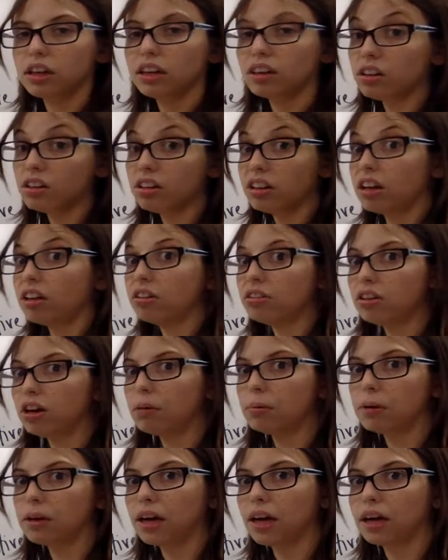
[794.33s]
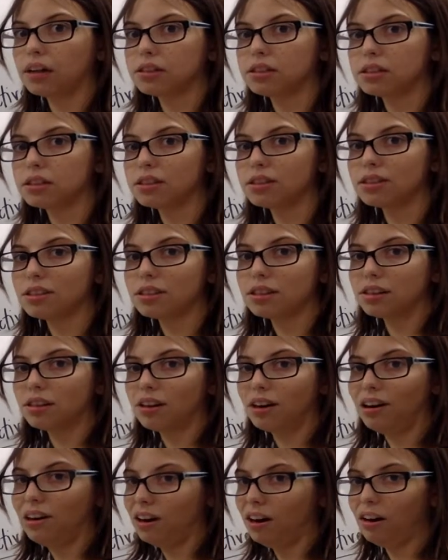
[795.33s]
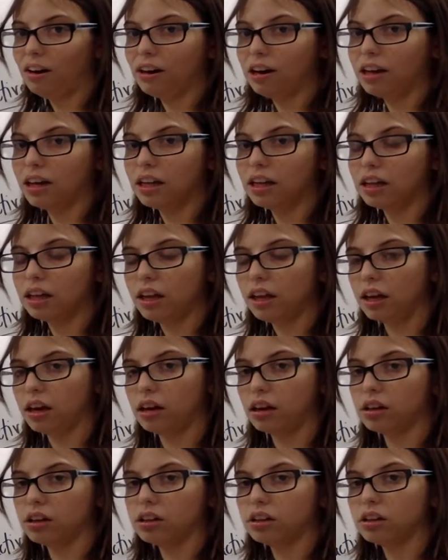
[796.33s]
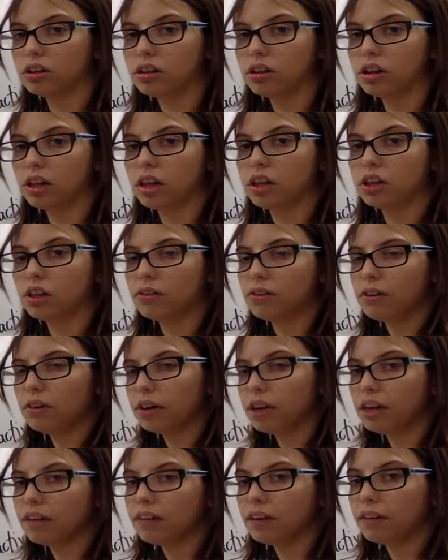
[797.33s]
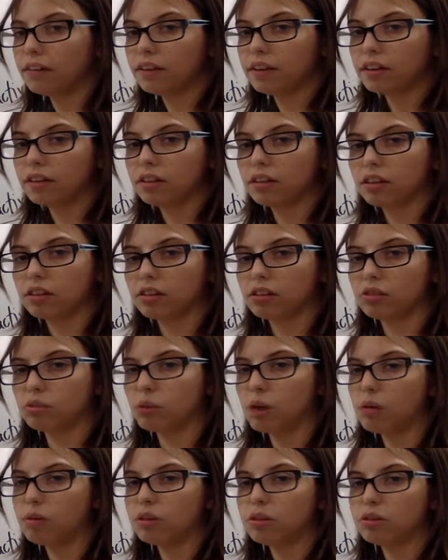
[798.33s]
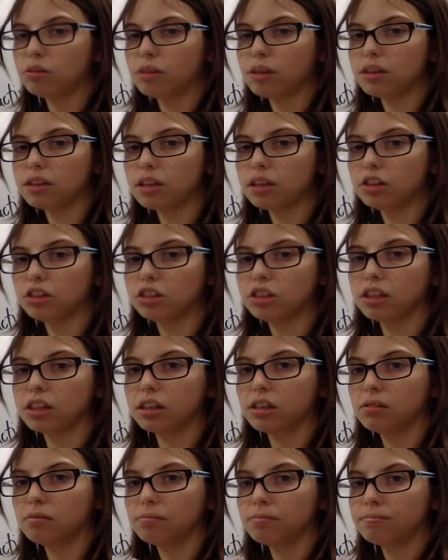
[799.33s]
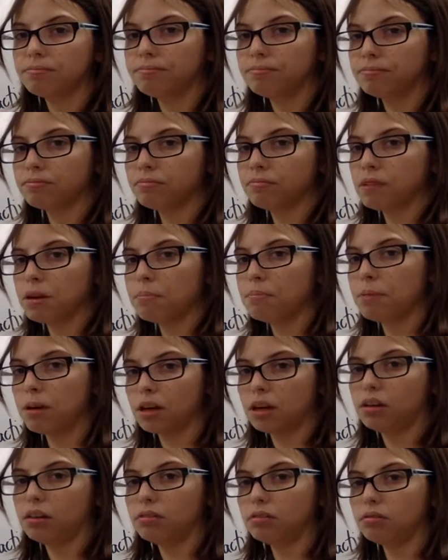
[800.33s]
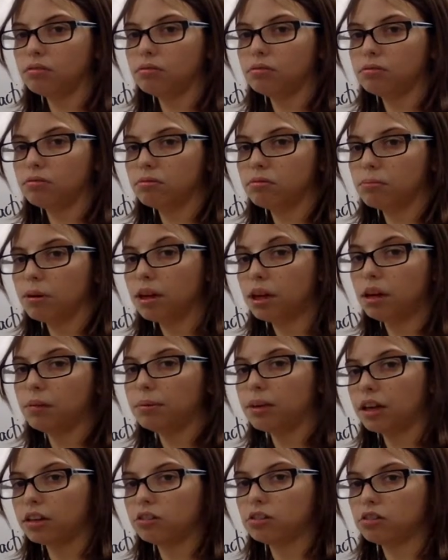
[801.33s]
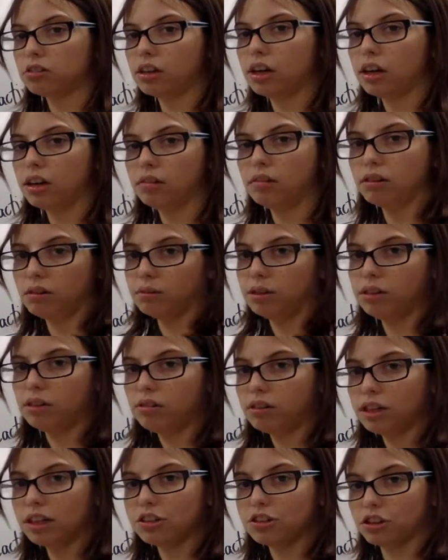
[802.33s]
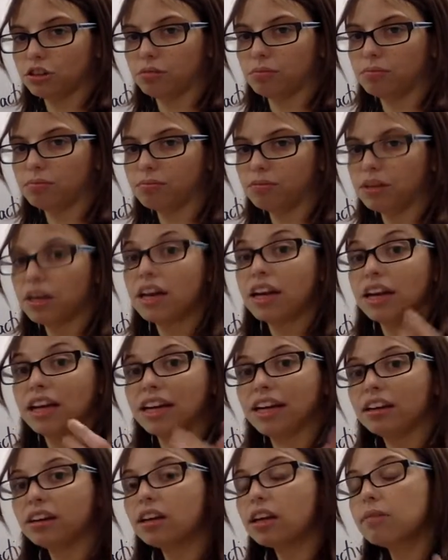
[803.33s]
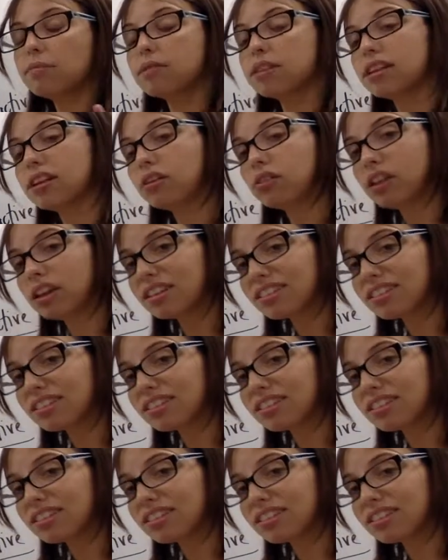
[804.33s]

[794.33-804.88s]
and all the other noble gases are already there. So if you already have 8 valence electrons, why would you waste energy picking up electrons or getting rid of them? You don't need to. Helium is the only